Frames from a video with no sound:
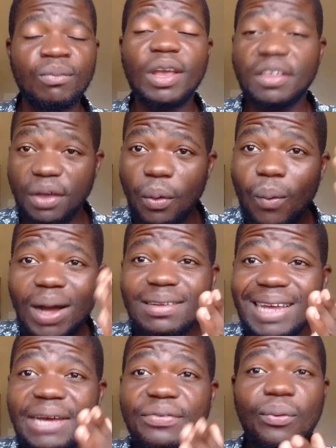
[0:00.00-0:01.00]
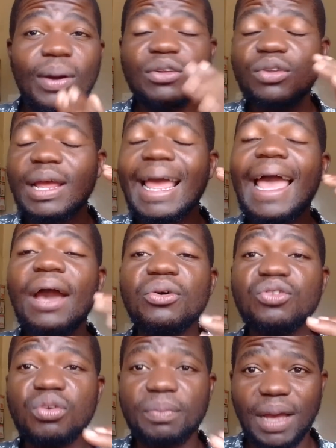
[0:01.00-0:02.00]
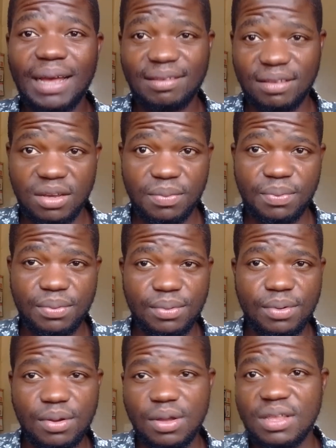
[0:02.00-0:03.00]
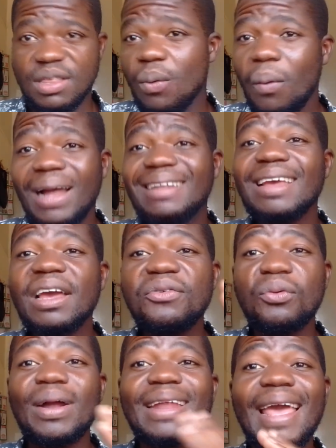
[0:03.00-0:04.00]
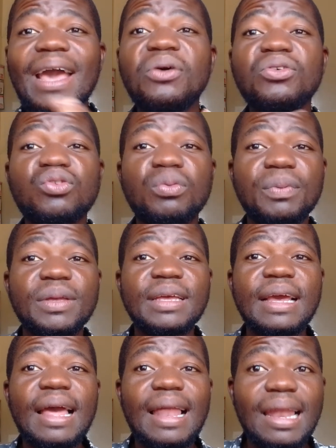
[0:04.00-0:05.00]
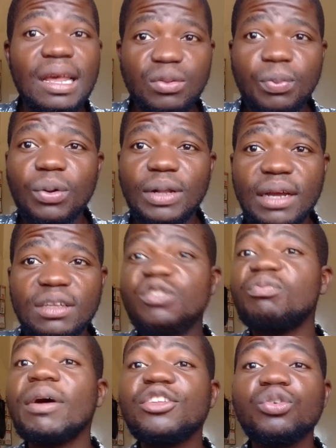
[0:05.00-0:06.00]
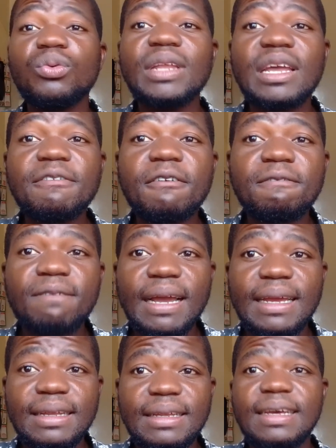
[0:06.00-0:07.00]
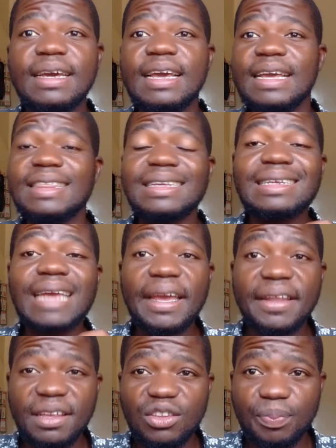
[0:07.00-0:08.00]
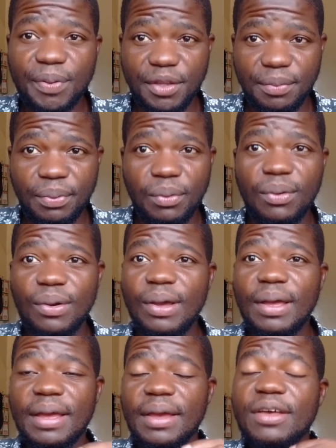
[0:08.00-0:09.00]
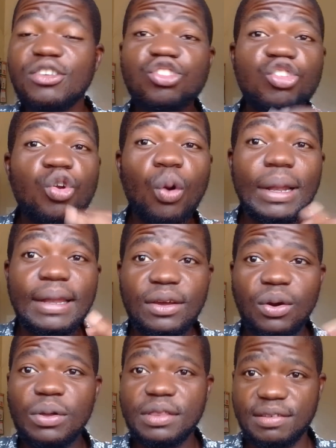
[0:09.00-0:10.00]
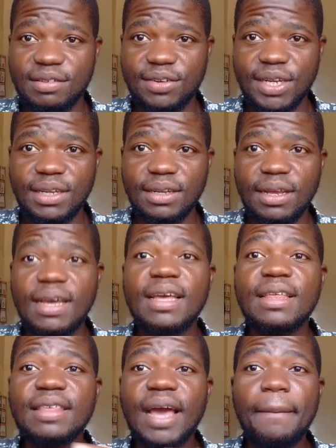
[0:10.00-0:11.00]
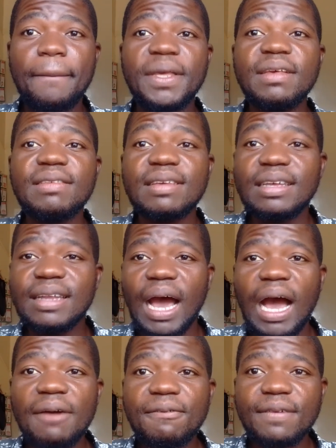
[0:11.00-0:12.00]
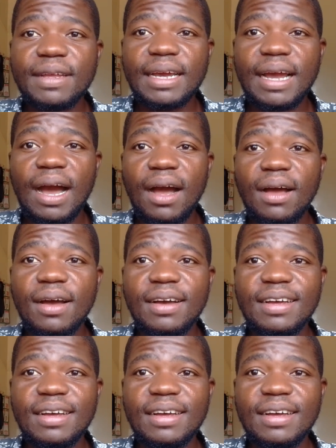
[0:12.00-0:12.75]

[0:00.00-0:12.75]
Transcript: They want everyone else to be asleep. They want everyone else to be less productive, but you will never find the Chinese people scrolling on the screen. They are busy in Africa,